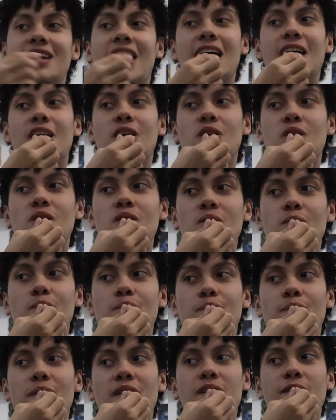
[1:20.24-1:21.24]
title,
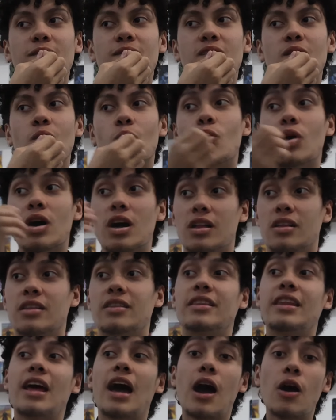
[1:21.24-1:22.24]
maybe, well,
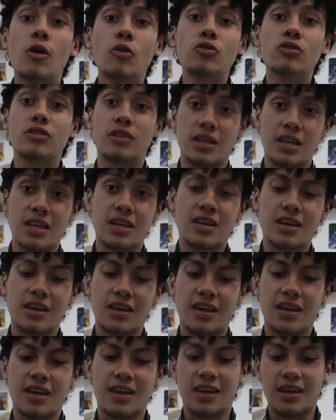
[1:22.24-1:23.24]
now Nick,
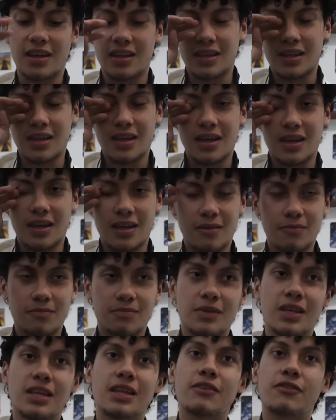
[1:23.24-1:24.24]
in
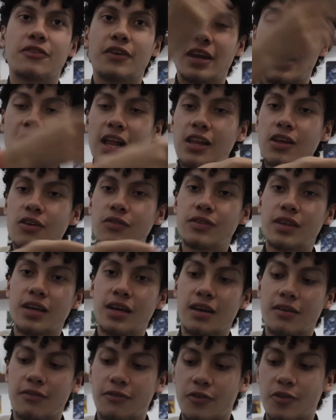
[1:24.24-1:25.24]
the finale of
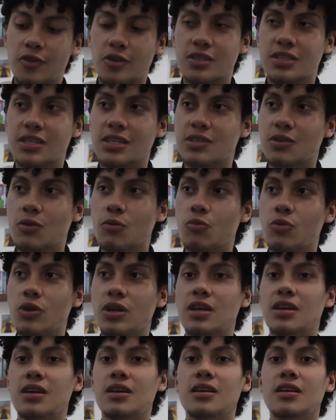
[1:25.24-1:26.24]
the first season,
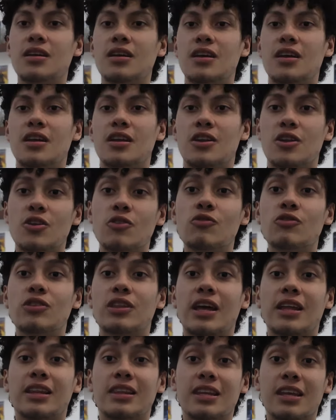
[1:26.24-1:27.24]
we knew
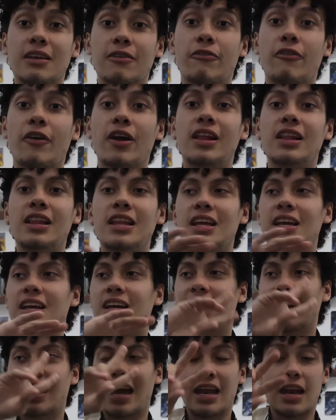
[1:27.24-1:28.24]
that Nick finally
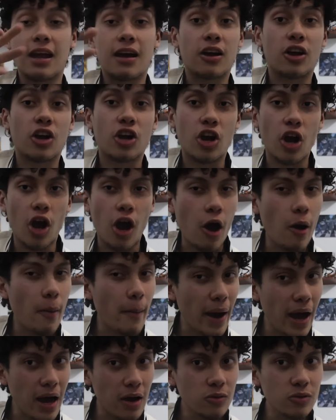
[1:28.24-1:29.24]
kinda
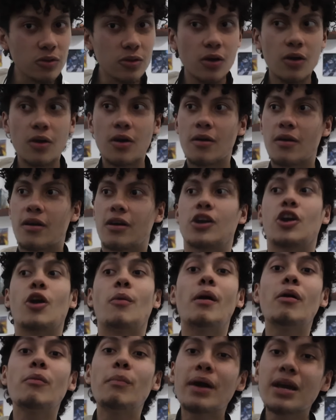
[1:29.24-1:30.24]
come out
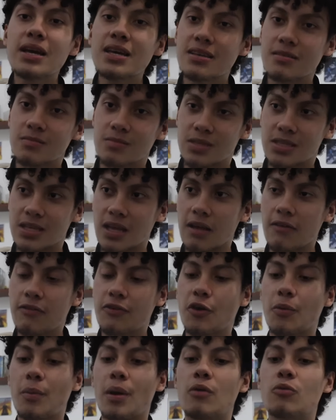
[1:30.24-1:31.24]
by himself,
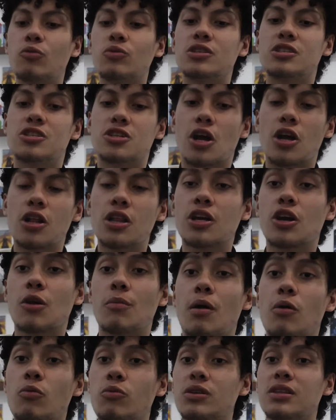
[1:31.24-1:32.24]
come out with Charlie,
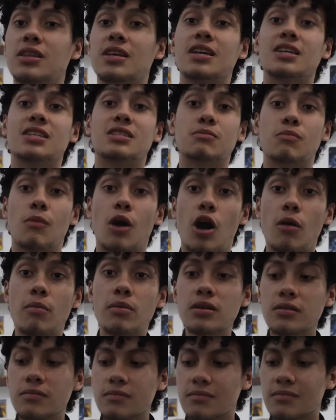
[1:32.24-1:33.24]
come out with his
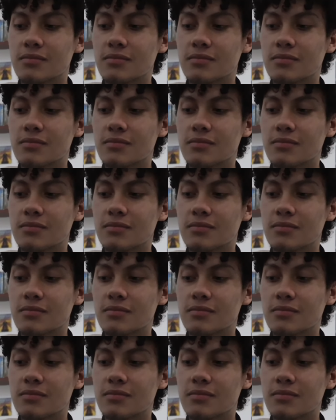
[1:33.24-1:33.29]
mom.